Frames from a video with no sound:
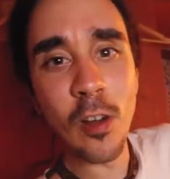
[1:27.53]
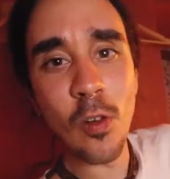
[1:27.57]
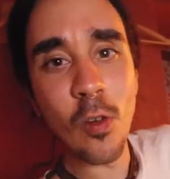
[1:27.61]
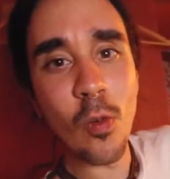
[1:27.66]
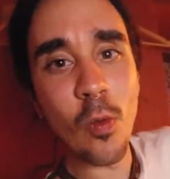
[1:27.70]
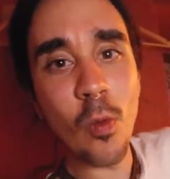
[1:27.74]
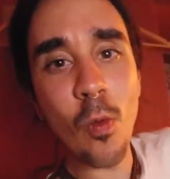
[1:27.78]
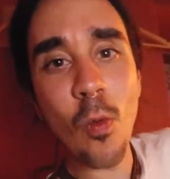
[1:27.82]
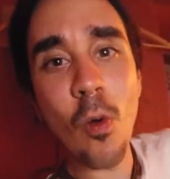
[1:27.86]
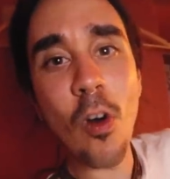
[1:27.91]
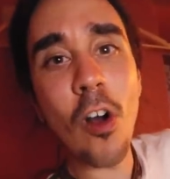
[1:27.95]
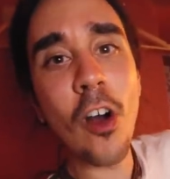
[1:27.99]

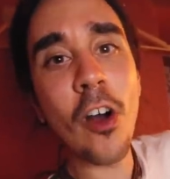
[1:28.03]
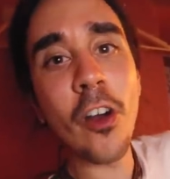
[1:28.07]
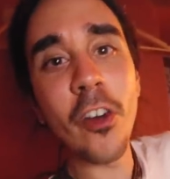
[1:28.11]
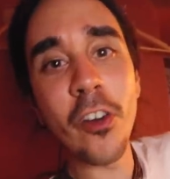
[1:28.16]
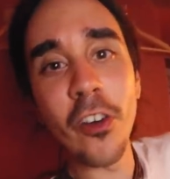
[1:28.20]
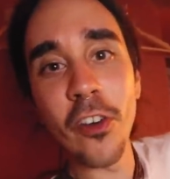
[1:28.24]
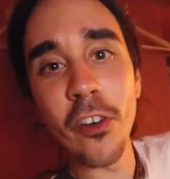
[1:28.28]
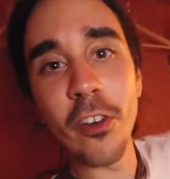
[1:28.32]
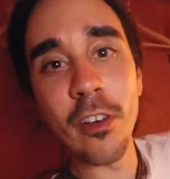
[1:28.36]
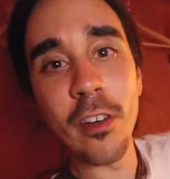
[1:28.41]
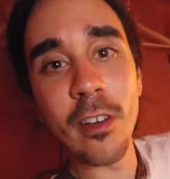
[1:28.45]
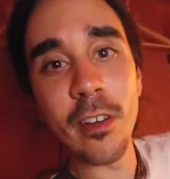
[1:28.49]

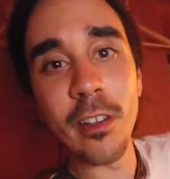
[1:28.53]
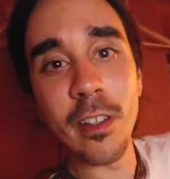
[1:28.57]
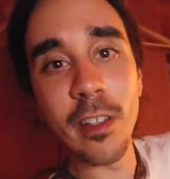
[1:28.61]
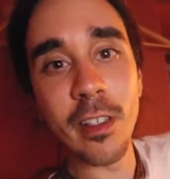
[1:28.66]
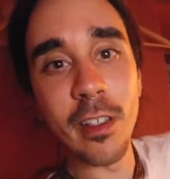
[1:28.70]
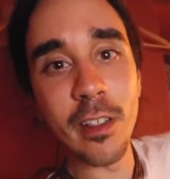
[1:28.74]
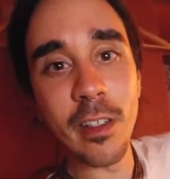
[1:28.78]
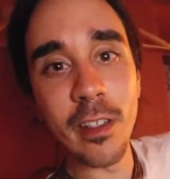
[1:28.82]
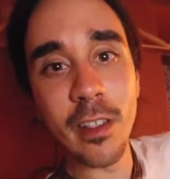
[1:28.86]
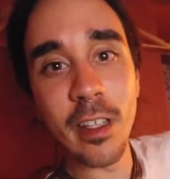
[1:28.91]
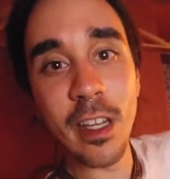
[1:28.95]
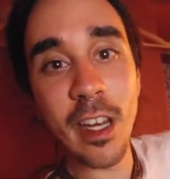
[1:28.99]
water
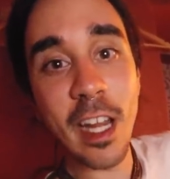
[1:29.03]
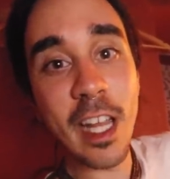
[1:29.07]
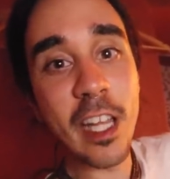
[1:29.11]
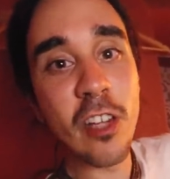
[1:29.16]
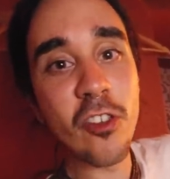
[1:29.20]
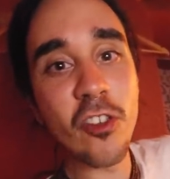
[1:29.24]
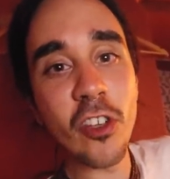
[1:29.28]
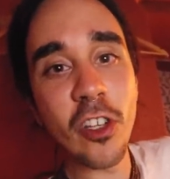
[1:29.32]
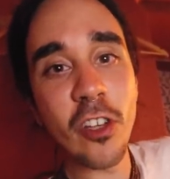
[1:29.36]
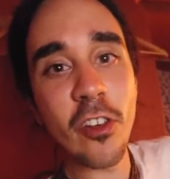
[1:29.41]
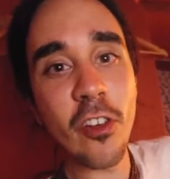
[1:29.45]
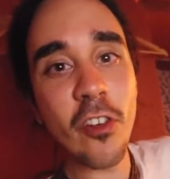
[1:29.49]
in an
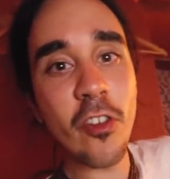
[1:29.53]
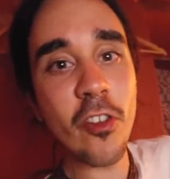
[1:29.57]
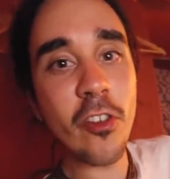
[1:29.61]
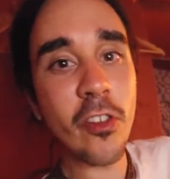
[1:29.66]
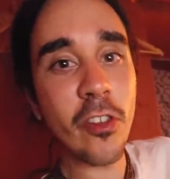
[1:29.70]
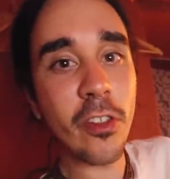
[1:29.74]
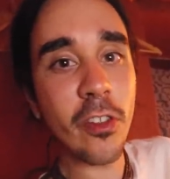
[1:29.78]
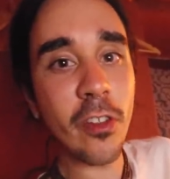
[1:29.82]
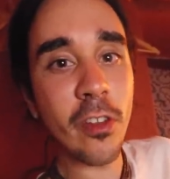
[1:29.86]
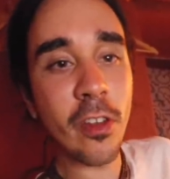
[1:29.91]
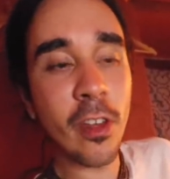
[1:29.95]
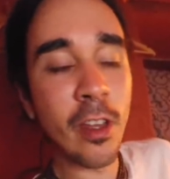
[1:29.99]
ancient
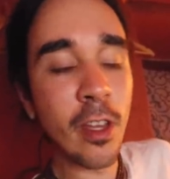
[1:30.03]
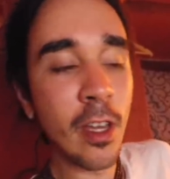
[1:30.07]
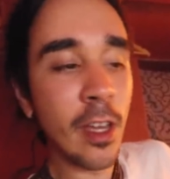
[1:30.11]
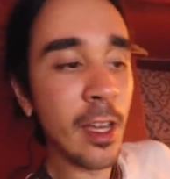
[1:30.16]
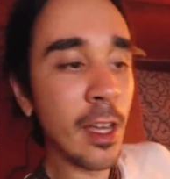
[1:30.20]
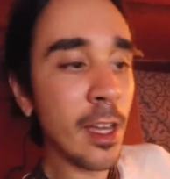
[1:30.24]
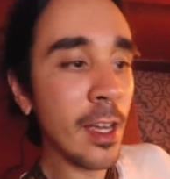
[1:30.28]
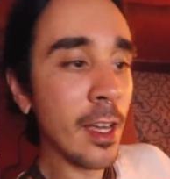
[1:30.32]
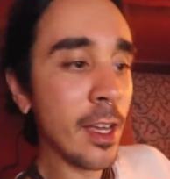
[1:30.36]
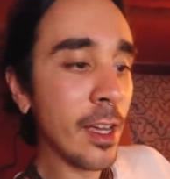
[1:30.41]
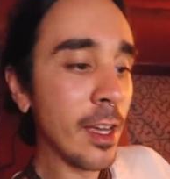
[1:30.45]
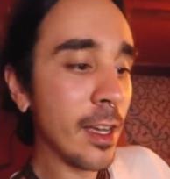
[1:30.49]
earth.
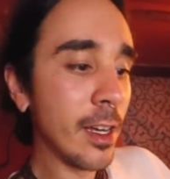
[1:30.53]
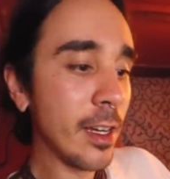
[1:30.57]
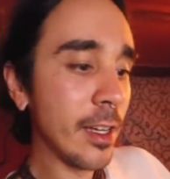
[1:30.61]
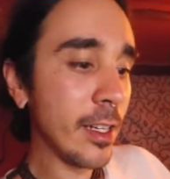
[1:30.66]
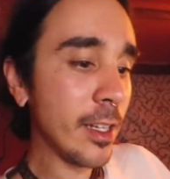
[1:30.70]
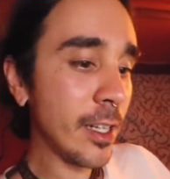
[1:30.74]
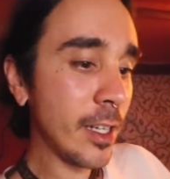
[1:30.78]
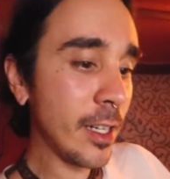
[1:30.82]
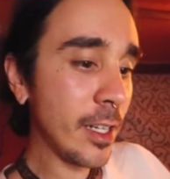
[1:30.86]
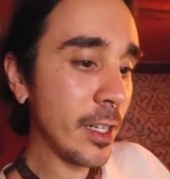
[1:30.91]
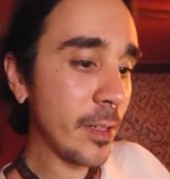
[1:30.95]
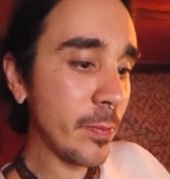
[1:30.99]

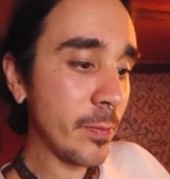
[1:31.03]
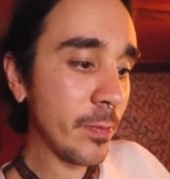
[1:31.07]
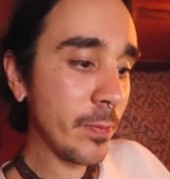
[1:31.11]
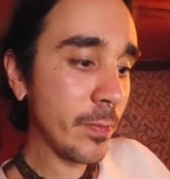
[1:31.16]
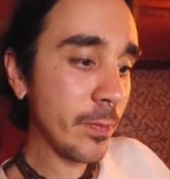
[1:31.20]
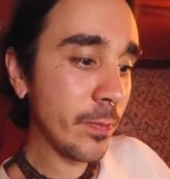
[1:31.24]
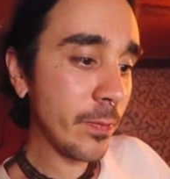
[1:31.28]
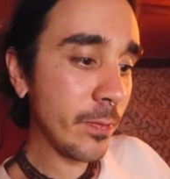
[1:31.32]
I